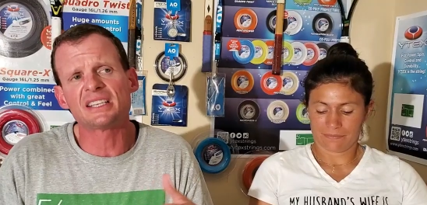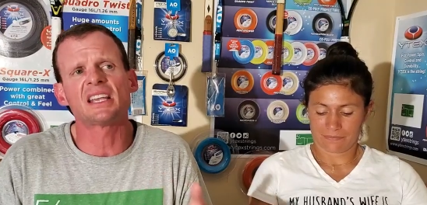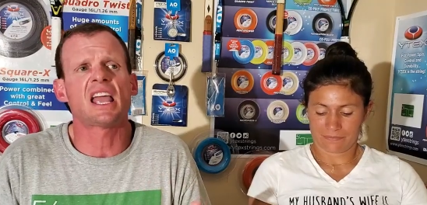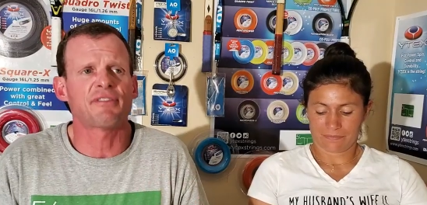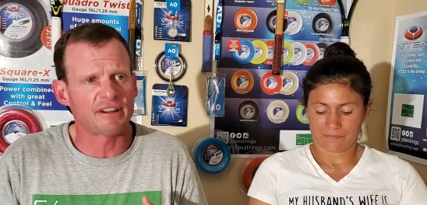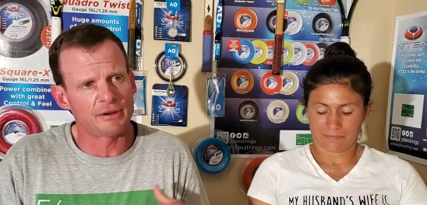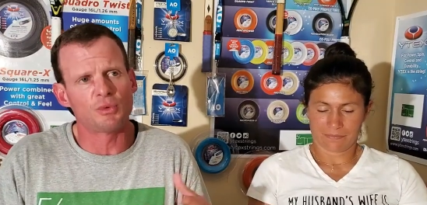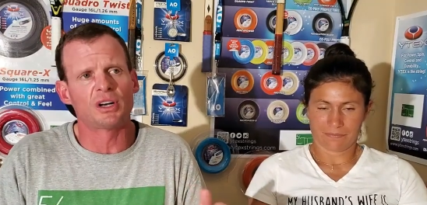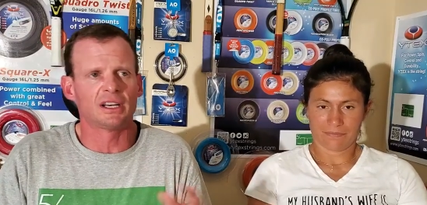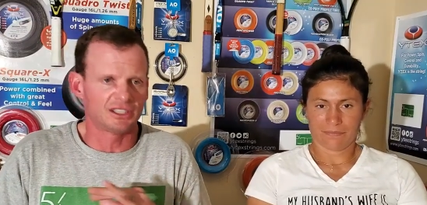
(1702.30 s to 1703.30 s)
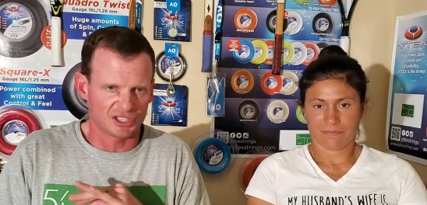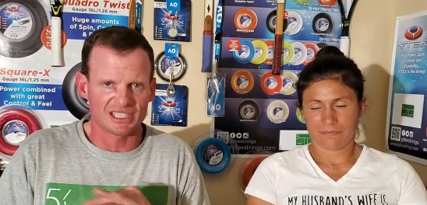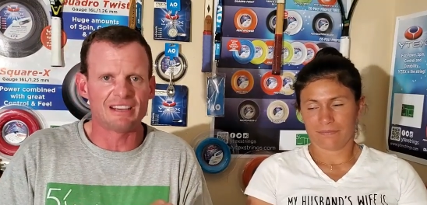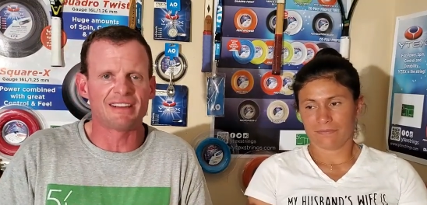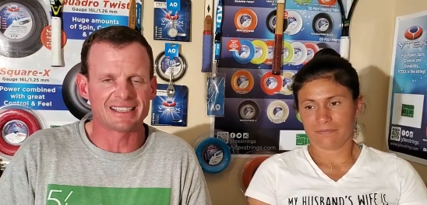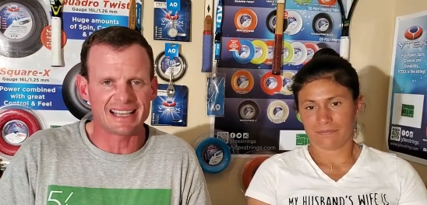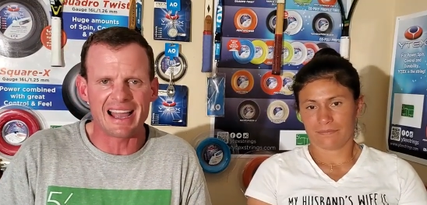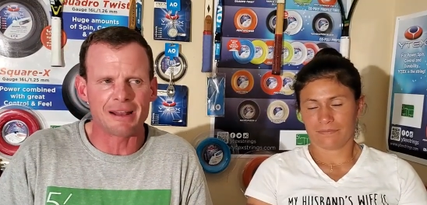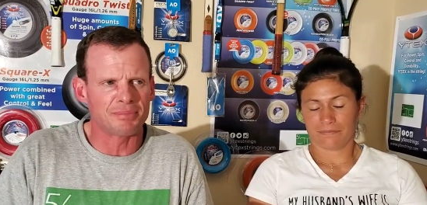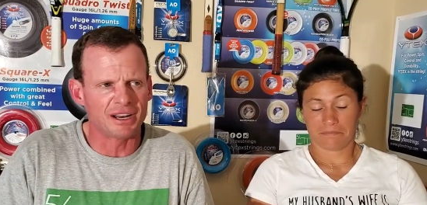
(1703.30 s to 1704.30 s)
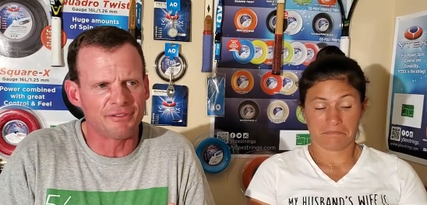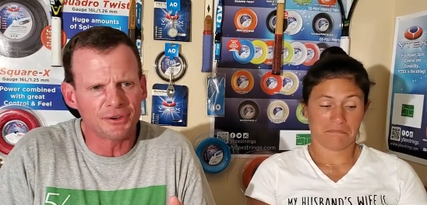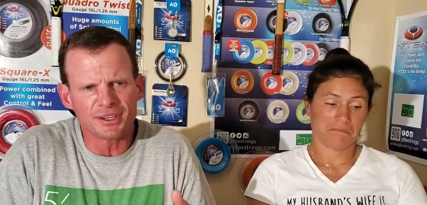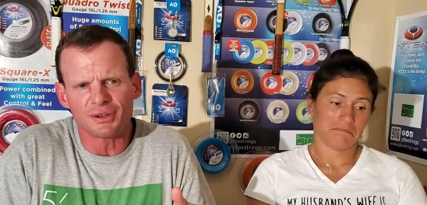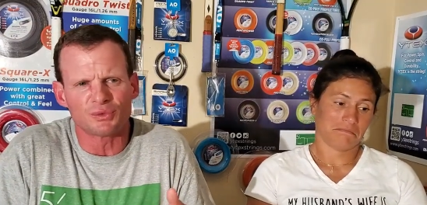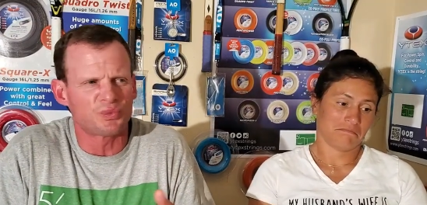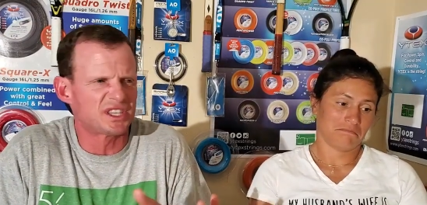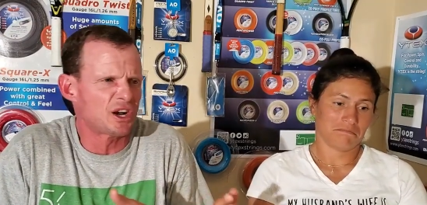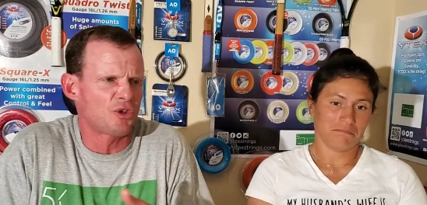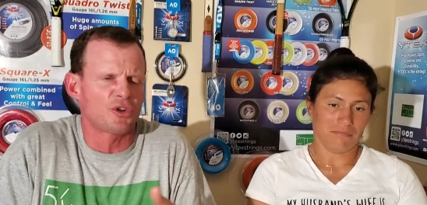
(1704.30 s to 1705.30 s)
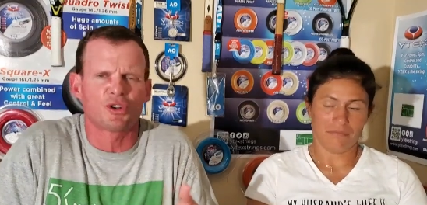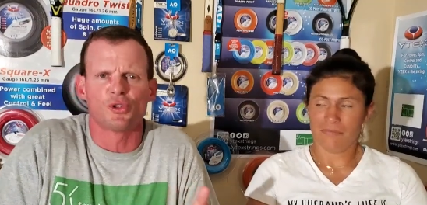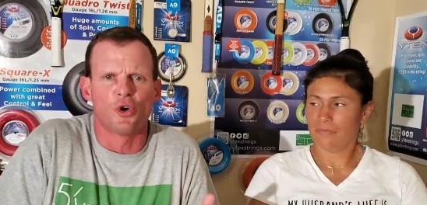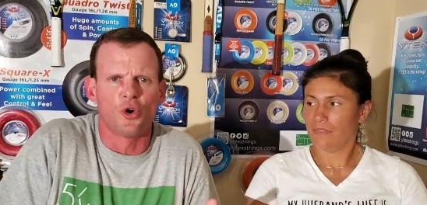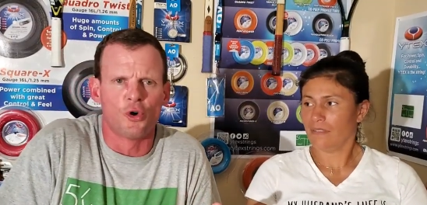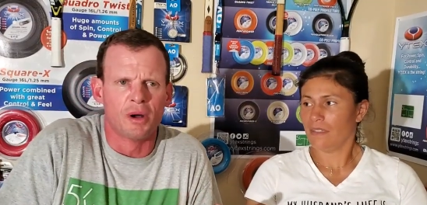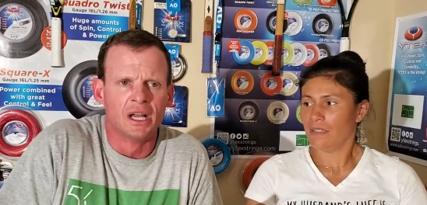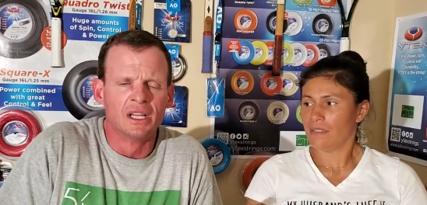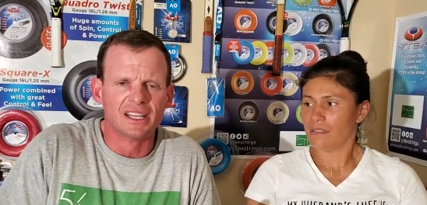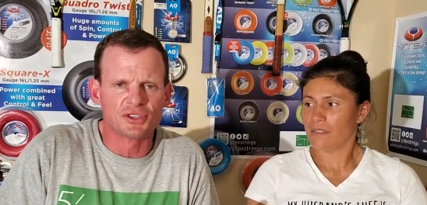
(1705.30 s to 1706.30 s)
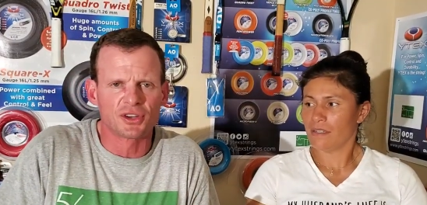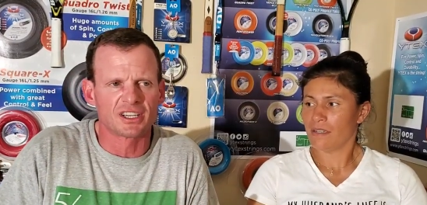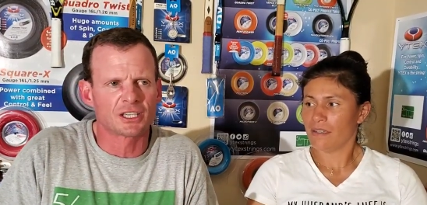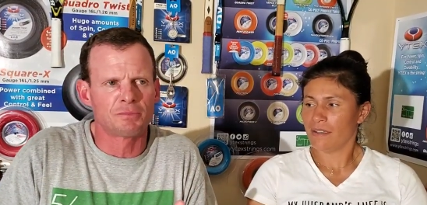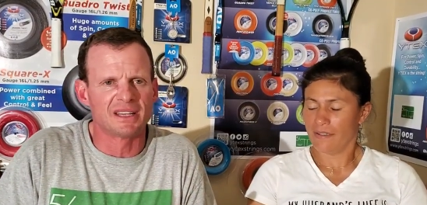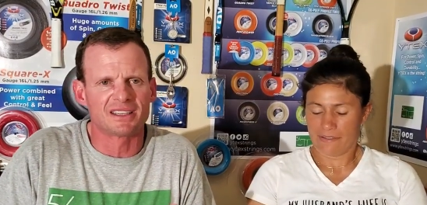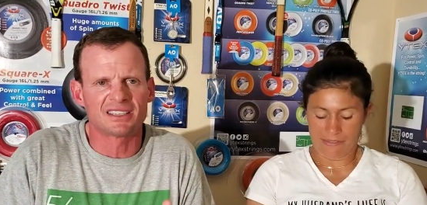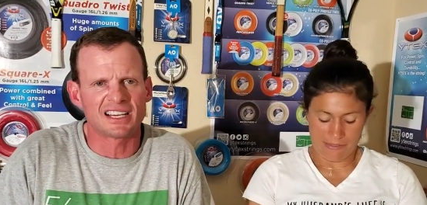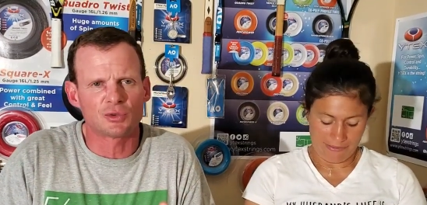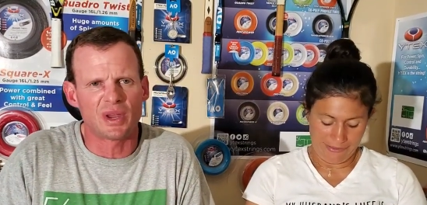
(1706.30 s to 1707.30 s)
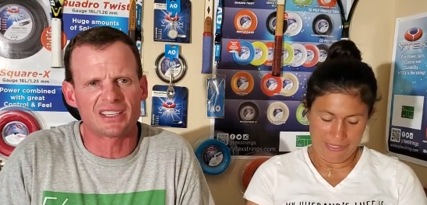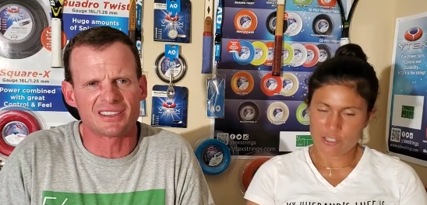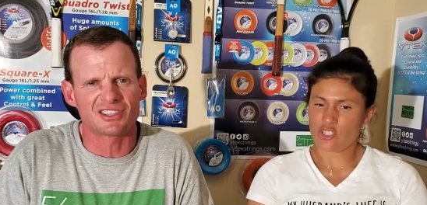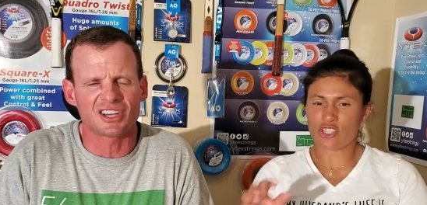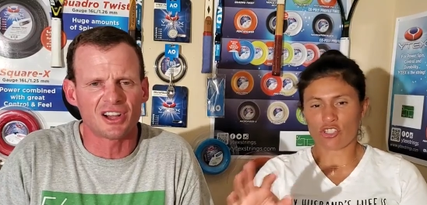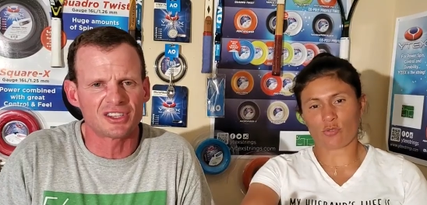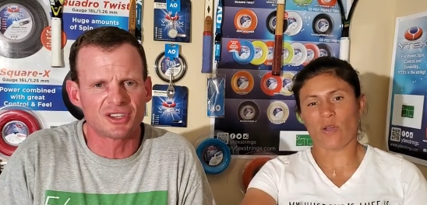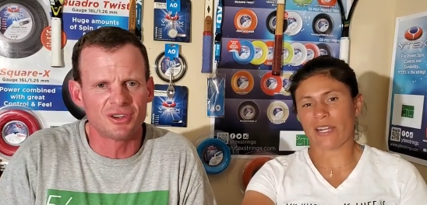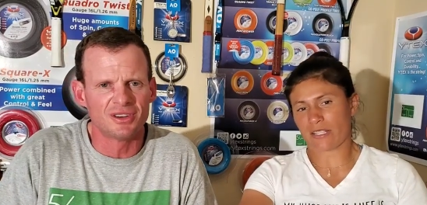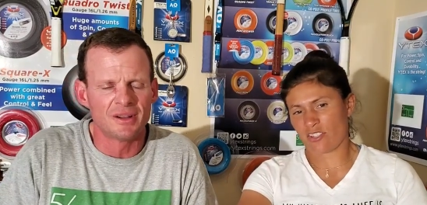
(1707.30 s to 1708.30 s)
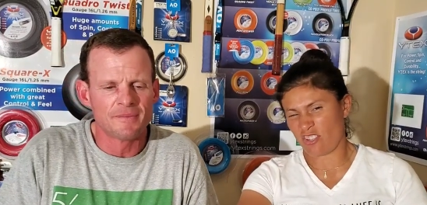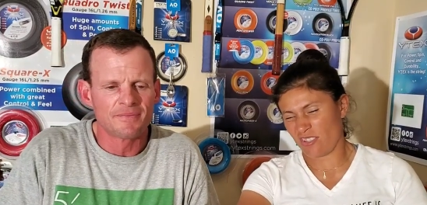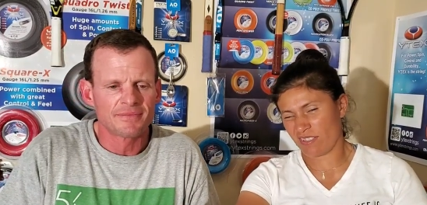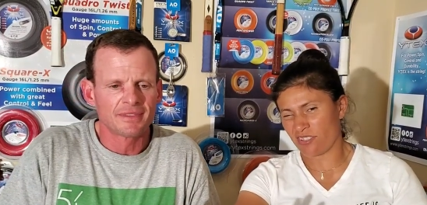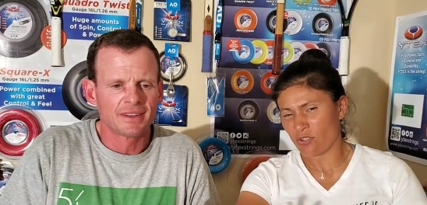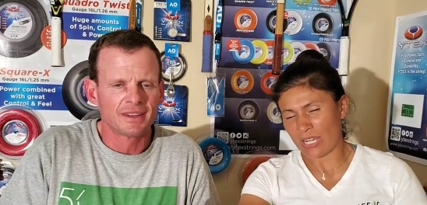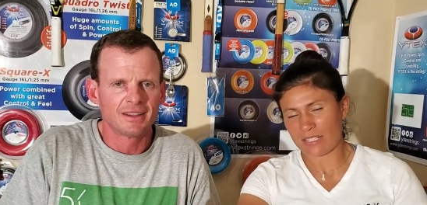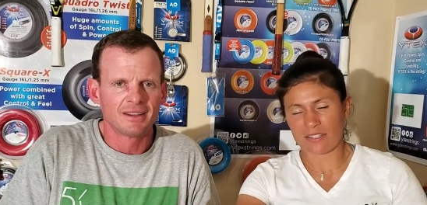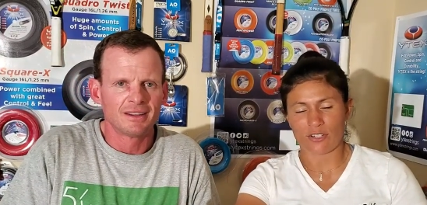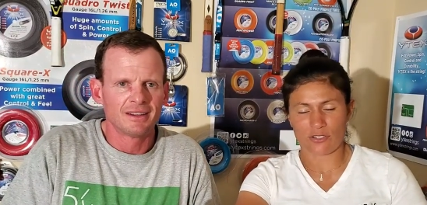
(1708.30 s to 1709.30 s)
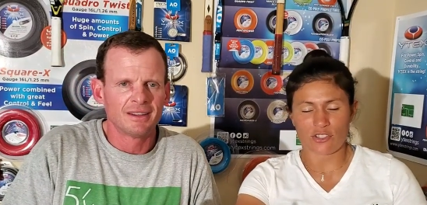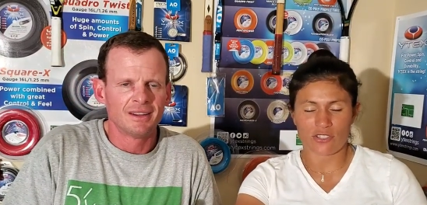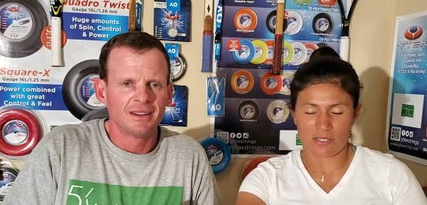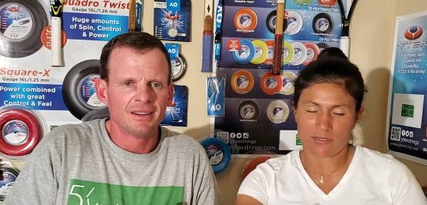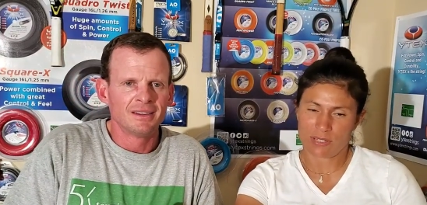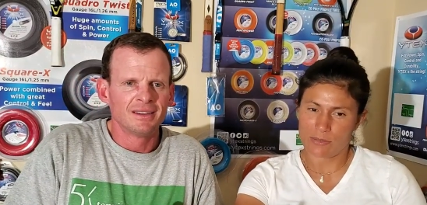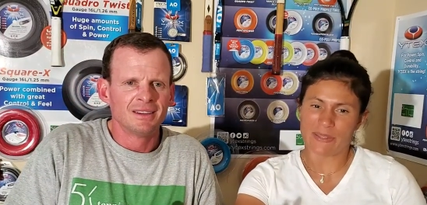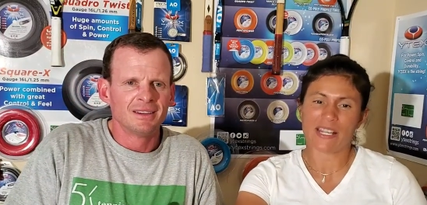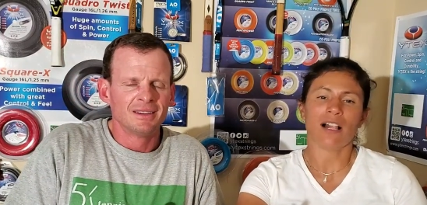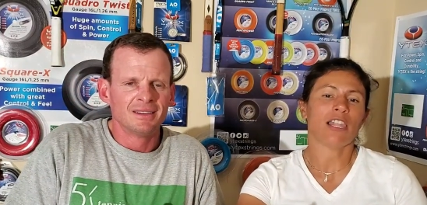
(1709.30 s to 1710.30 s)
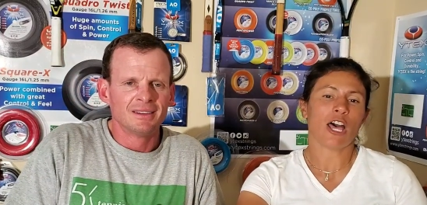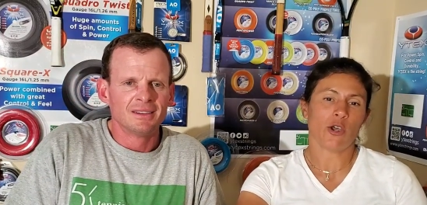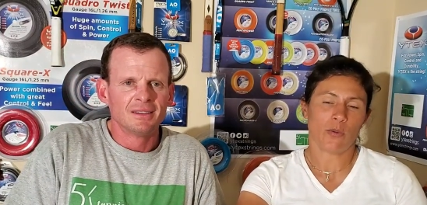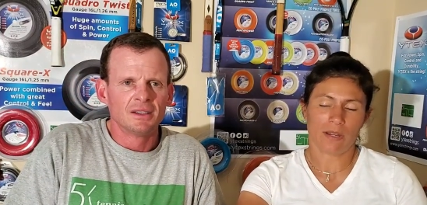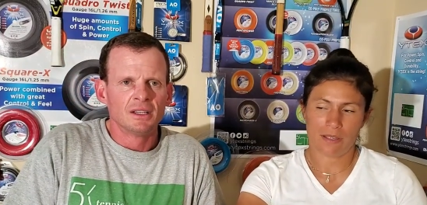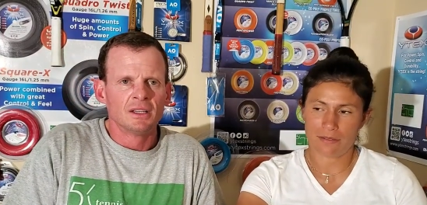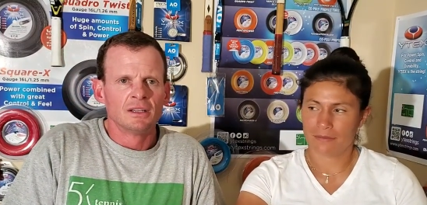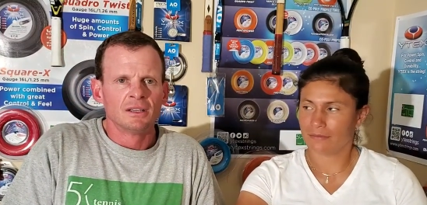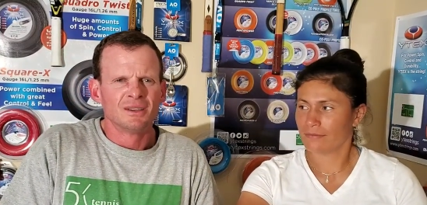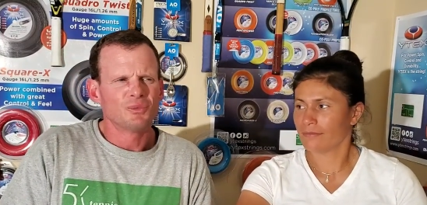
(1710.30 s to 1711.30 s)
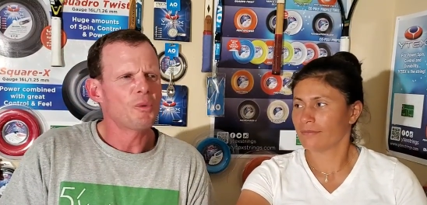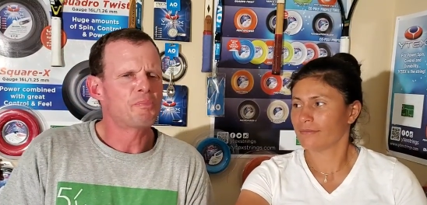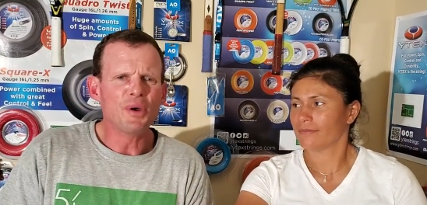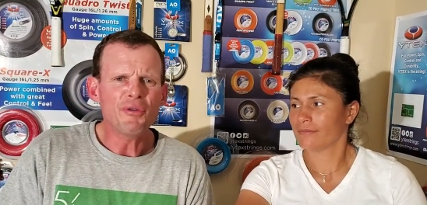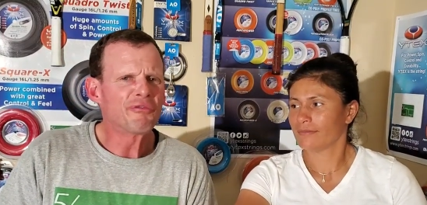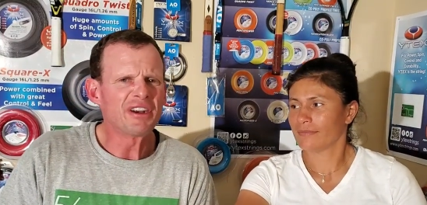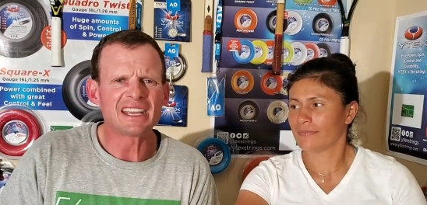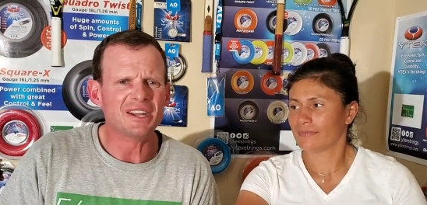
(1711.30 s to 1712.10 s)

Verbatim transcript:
Speaker 1: safe, everyone, and just leave it at that. But if you're going to tell the globe that you're going to spend six weeks in she solitude, she just wanted
Speaker 2: to, you guys to know that she's going to be alone.
Speaker 1: Well, boo freaking